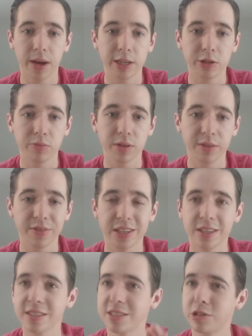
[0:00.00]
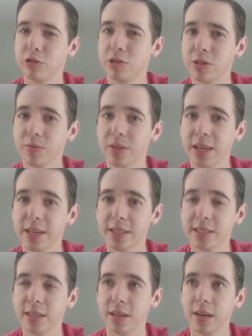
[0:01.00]
I do believe it does do some
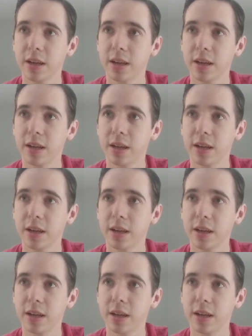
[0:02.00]
things